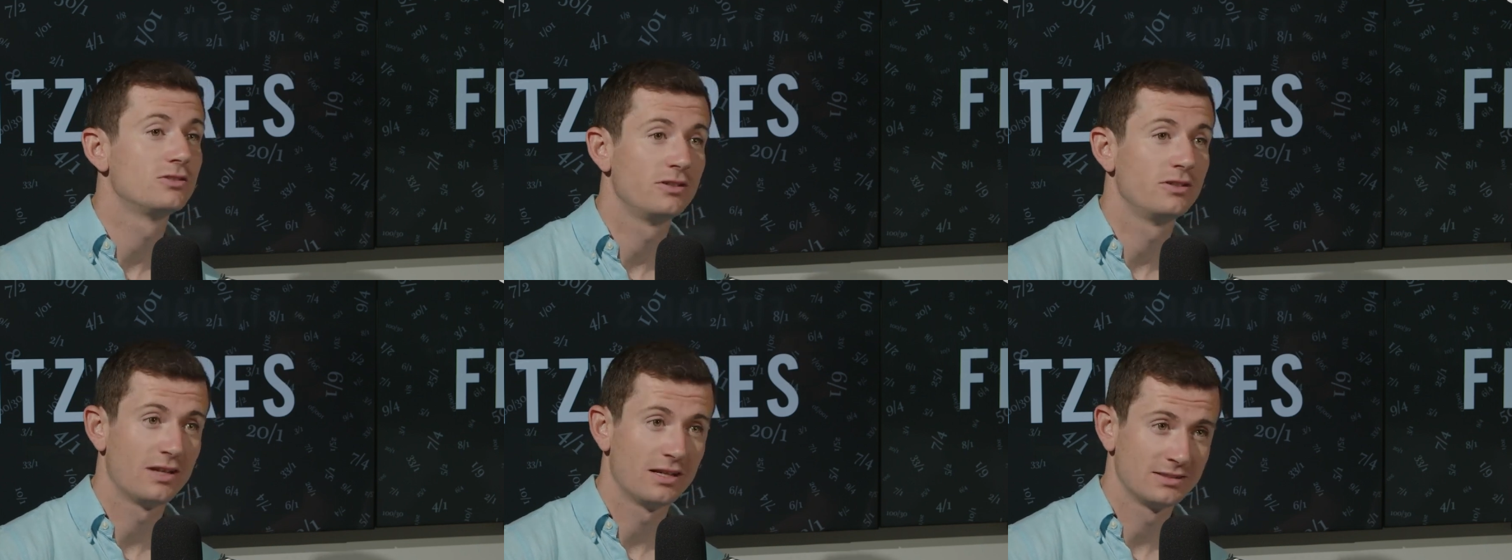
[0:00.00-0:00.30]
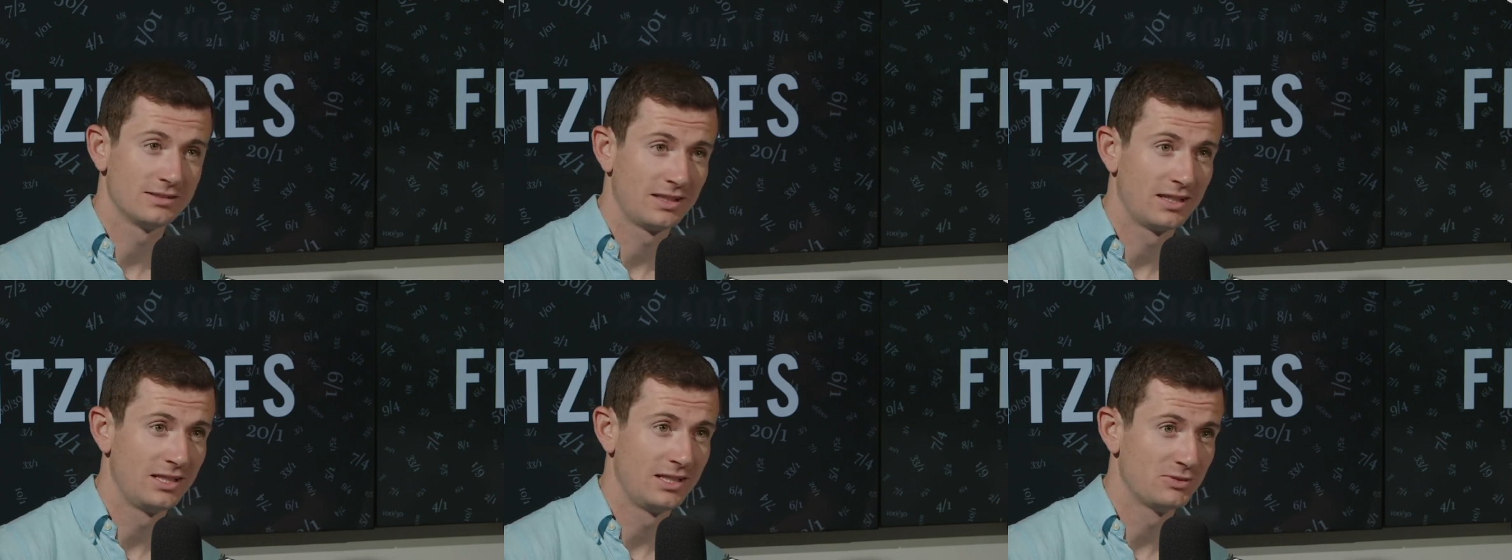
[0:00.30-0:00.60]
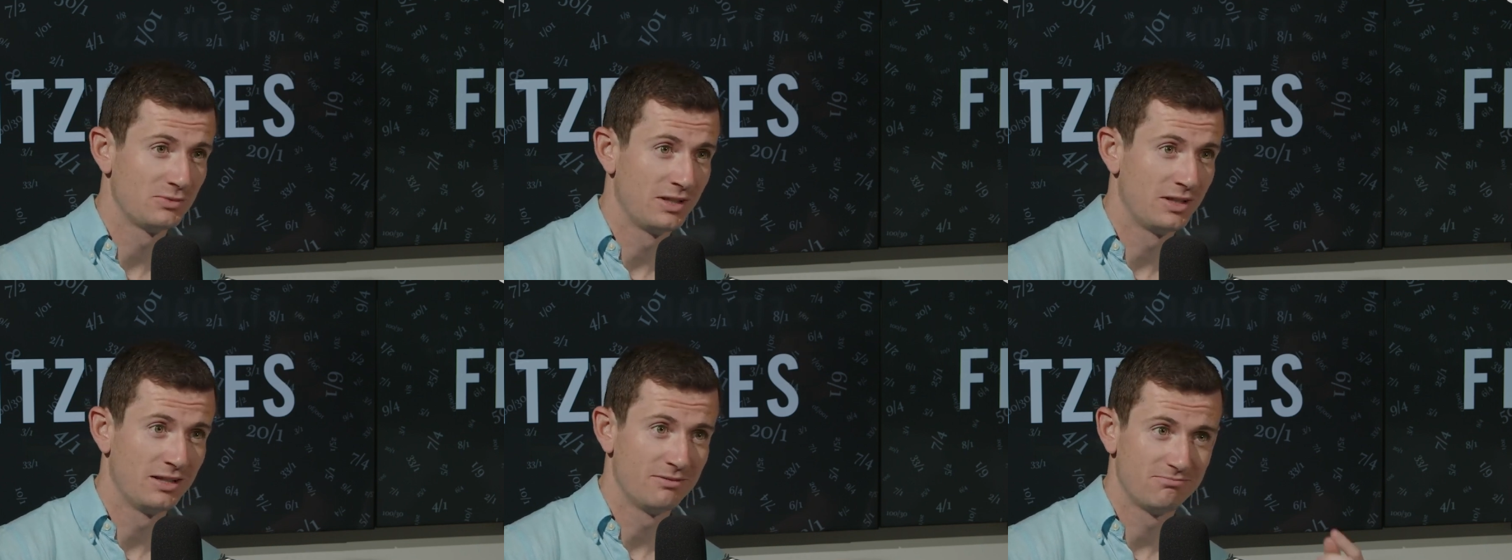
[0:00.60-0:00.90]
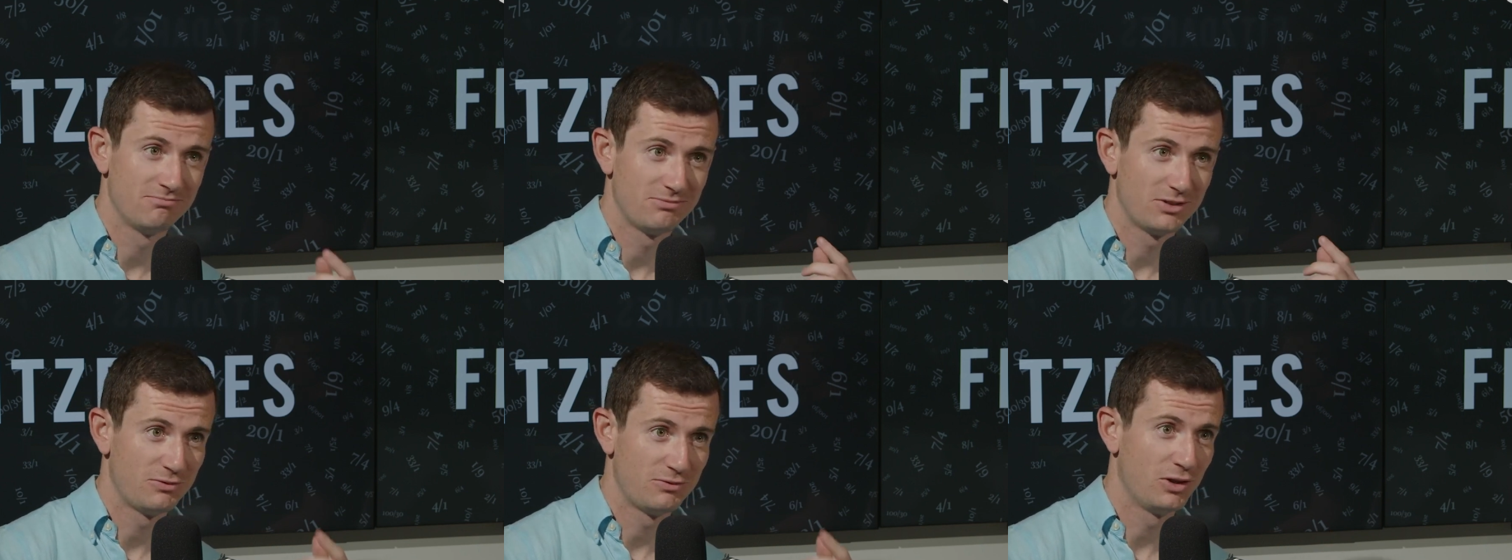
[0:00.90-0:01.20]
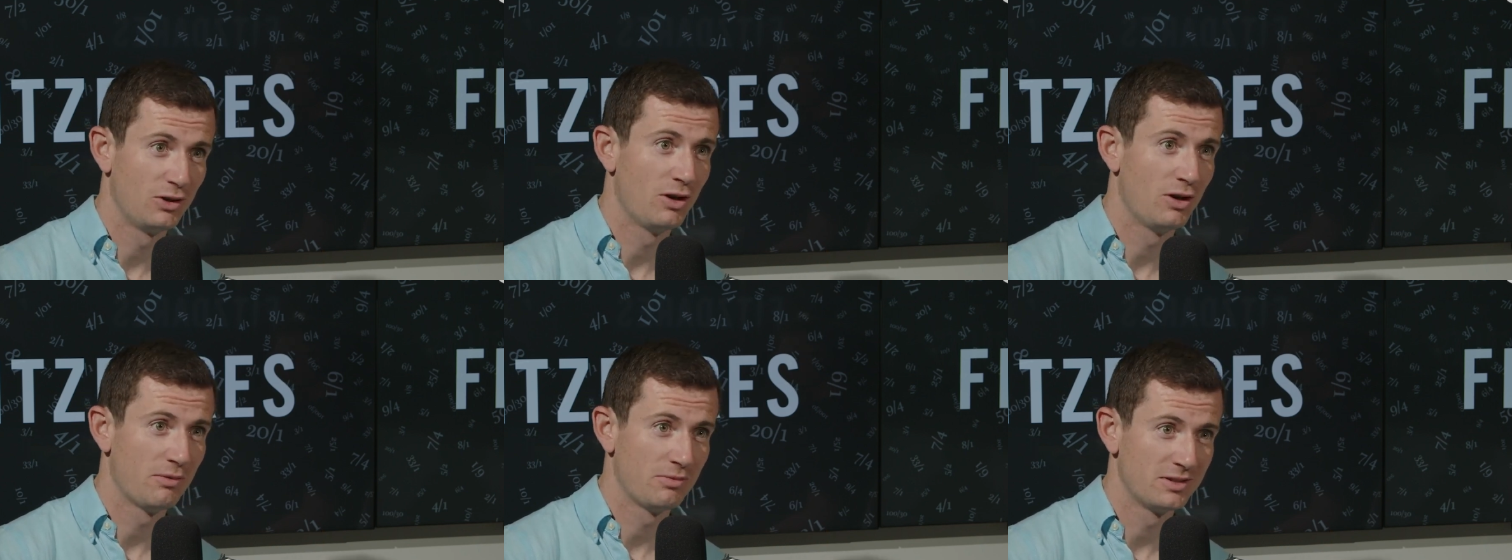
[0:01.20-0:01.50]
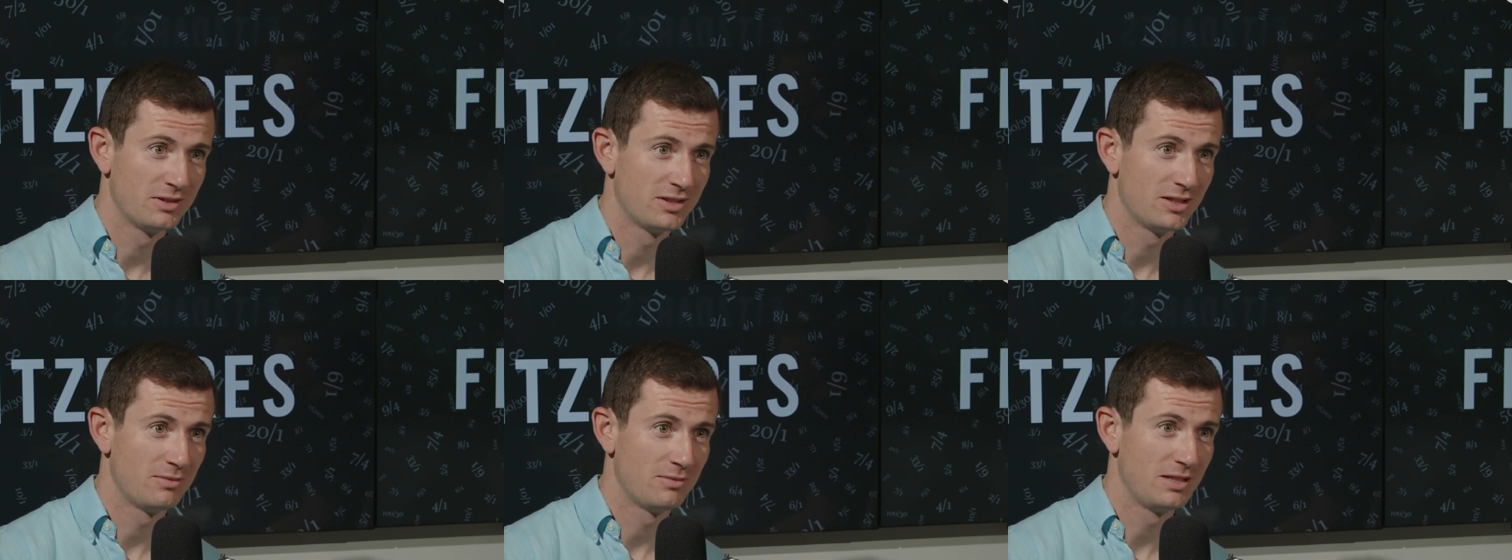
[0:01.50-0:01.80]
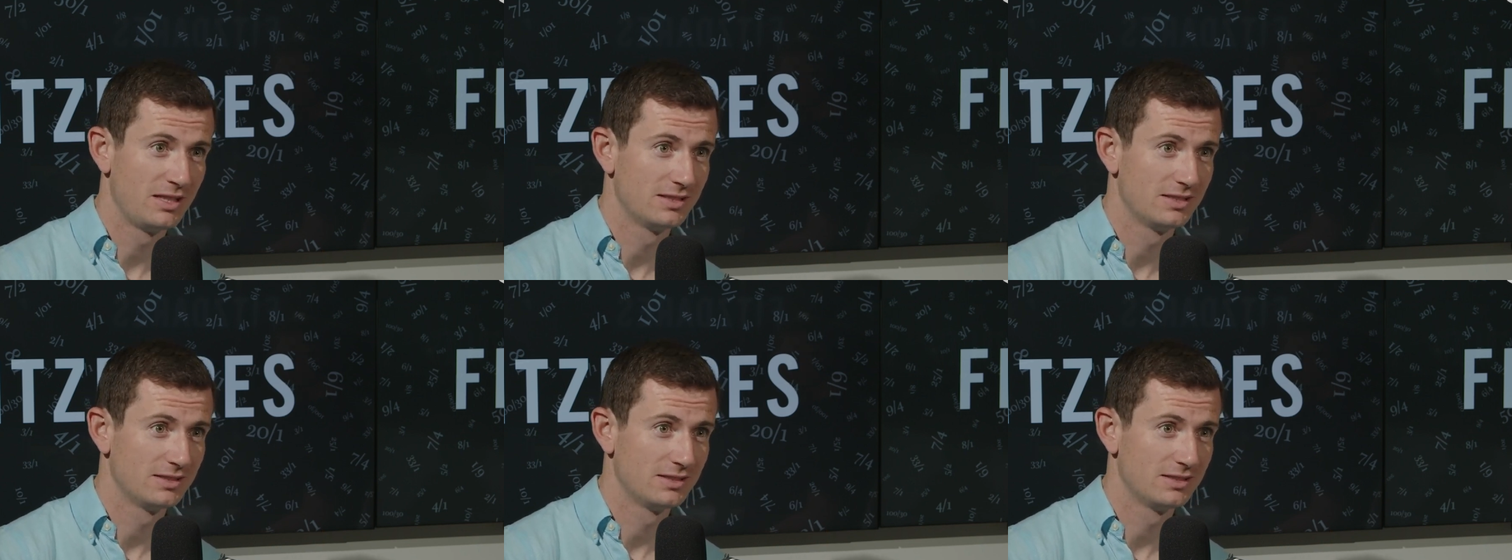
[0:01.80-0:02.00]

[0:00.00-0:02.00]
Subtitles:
2,000 Guineas winner to follow up in the Derby?